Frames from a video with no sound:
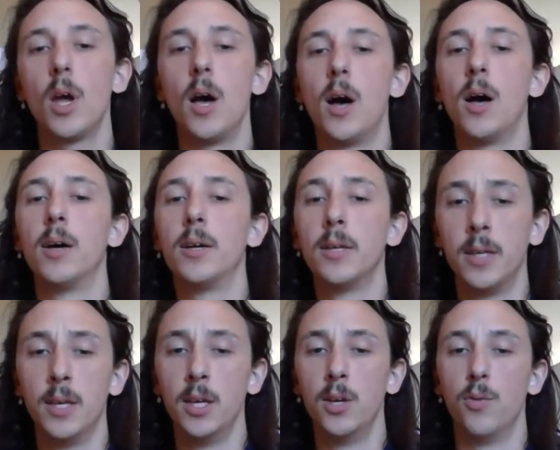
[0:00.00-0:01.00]

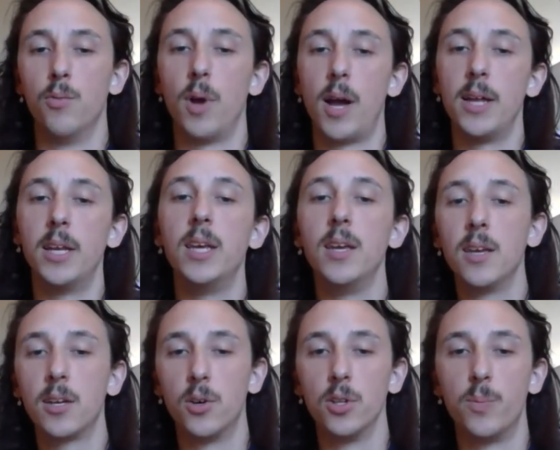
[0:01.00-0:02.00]
right in here
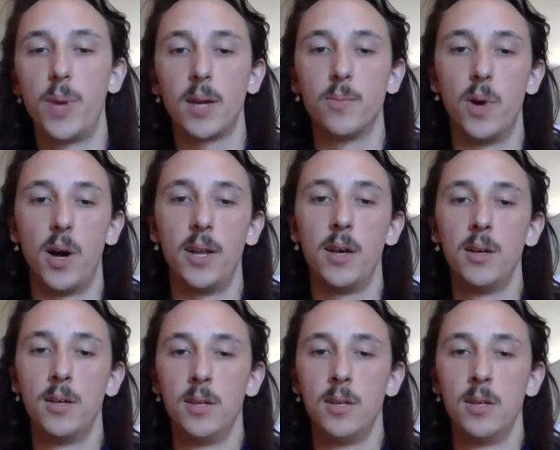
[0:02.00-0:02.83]
called the pec minor.